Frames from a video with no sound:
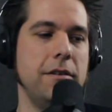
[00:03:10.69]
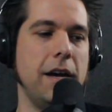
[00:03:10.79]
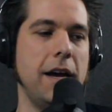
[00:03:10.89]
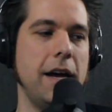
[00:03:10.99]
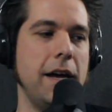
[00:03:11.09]

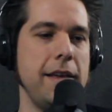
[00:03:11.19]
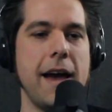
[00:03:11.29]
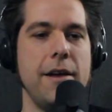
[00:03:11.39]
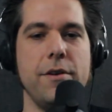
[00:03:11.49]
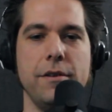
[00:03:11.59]

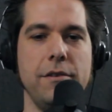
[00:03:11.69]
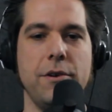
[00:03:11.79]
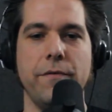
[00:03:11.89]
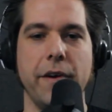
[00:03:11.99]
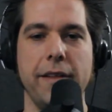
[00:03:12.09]
you
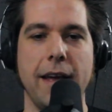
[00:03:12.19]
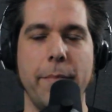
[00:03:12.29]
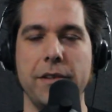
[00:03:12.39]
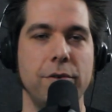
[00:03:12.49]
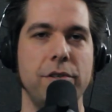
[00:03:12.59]
can find
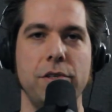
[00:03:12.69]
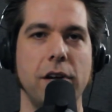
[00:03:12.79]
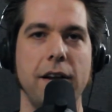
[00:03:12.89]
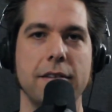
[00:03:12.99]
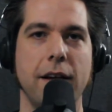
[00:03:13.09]
that by searching
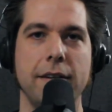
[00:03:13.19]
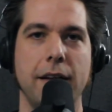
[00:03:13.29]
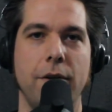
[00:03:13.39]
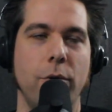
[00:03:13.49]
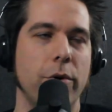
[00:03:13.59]
Johnny's Lockdown,